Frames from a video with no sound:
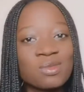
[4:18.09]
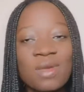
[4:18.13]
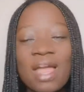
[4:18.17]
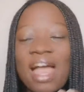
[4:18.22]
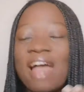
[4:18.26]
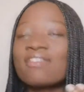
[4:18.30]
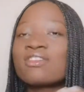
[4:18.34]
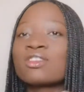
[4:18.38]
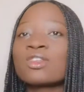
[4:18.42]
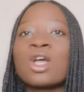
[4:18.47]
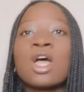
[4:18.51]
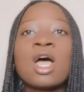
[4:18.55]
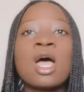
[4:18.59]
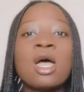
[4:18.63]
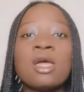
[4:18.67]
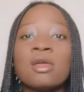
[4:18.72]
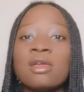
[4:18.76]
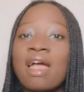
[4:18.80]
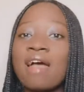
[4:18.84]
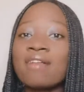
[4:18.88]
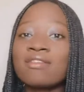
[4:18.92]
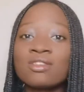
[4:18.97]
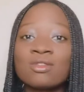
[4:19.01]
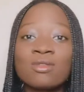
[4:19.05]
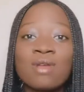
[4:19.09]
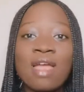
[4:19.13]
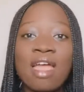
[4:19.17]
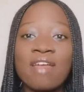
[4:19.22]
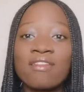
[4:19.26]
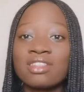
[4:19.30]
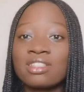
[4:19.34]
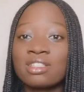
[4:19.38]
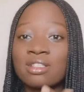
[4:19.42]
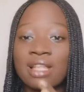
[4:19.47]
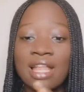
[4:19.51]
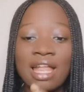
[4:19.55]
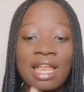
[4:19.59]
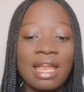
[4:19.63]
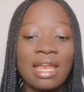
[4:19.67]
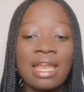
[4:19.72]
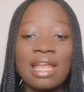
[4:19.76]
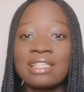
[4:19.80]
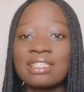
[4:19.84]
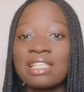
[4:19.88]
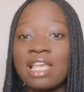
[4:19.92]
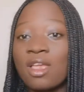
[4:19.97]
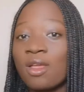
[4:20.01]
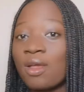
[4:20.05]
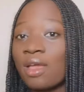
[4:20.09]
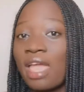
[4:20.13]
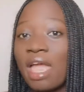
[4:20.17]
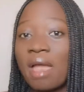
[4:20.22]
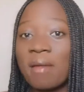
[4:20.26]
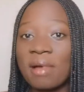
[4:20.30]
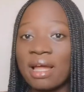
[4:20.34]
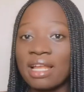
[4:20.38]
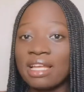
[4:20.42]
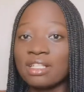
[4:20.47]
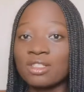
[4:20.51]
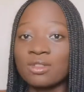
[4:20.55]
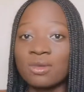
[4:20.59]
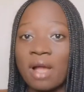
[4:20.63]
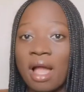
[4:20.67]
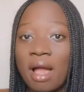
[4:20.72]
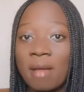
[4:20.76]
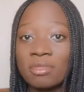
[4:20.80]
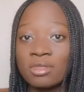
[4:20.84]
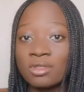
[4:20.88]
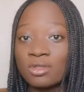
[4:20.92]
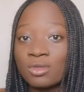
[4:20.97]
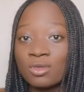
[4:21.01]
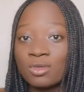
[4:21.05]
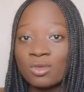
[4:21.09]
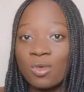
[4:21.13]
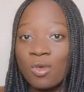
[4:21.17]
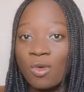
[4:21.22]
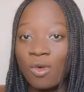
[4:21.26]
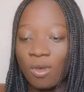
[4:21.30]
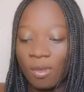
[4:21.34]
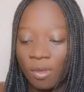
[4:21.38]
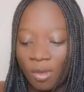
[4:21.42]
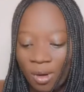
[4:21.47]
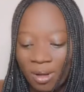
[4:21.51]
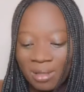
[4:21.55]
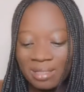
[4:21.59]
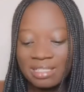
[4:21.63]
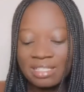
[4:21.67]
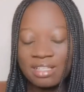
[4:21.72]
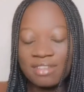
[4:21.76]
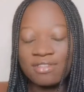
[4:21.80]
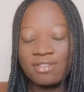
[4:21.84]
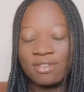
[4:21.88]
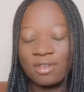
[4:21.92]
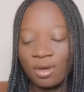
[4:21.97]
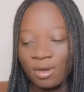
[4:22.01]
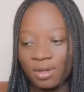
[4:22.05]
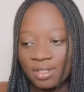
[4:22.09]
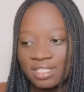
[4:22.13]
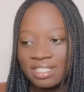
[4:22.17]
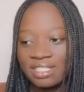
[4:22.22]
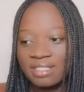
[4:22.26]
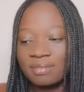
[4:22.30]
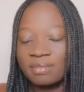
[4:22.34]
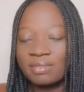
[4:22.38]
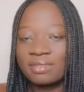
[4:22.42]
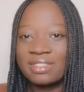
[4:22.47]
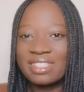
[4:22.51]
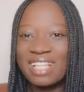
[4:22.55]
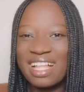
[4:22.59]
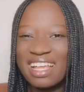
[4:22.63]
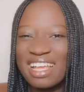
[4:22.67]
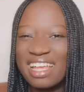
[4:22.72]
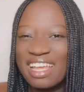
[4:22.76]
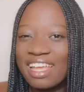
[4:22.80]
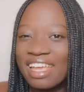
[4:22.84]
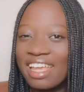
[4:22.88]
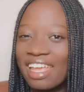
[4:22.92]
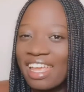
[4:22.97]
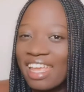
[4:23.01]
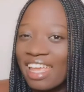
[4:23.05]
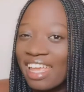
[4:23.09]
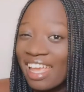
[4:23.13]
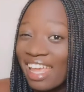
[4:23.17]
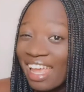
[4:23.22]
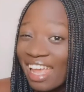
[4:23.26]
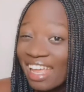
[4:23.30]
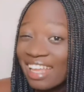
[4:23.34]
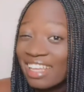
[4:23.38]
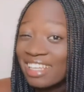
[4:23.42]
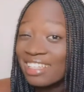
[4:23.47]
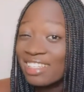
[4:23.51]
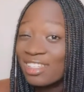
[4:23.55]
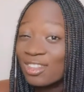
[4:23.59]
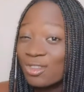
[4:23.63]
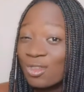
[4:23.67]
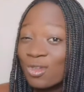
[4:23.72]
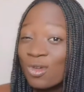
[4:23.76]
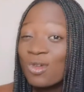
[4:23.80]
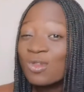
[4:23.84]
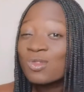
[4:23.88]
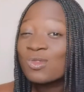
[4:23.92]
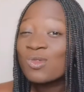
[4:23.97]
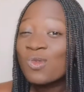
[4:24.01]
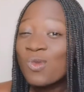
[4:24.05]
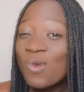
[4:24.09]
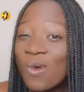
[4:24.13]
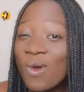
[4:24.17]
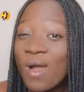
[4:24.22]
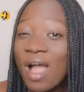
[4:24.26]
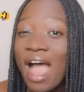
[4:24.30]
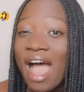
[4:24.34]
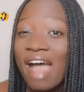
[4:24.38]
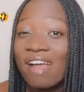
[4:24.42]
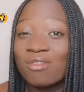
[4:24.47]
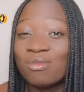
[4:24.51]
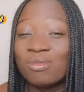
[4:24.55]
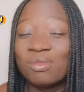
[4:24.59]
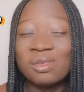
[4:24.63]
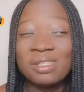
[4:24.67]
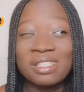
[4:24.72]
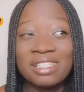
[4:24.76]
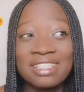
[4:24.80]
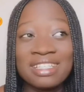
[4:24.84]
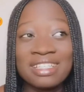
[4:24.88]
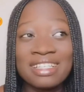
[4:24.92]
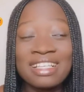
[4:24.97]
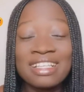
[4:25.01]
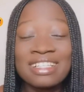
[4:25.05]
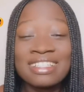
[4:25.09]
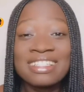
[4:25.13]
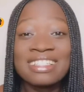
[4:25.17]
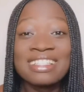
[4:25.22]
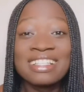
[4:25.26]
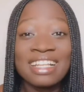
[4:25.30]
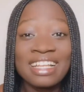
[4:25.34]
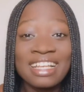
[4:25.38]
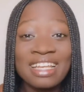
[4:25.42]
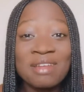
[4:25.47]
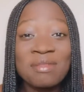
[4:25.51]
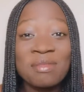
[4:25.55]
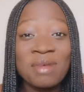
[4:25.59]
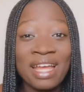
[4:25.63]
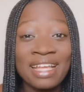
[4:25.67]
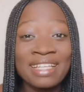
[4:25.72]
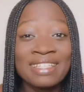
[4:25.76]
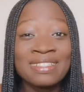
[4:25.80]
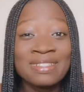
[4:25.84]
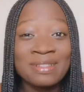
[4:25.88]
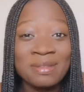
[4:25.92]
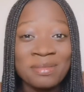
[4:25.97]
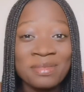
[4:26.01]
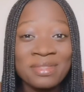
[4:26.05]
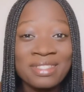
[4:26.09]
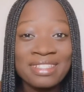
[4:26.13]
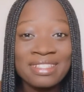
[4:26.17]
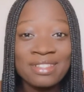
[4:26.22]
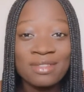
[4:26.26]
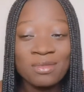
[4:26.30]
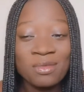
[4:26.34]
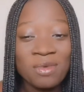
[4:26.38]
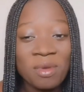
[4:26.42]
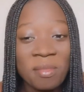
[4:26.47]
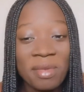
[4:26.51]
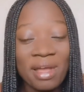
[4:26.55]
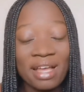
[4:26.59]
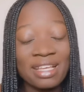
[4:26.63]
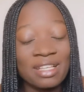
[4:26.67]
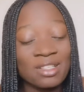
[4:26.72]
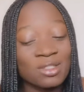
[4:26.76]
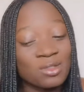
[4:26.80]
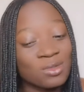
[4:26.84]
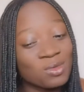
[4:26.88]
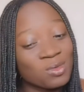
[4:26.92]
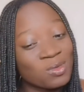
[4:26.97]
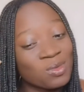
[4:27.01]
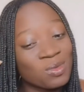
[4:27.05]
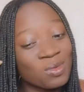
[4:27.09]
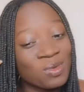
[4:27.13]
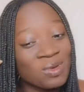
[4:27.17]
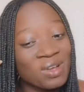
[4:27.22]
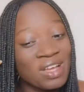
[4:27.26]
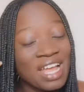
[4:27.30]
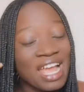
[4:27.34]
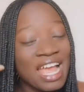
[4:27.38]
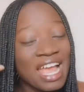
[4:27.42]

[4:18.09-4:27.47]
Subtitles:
We had to do everything so that you get money to come to school, because if not, and those who have been stealing my chips way back in school,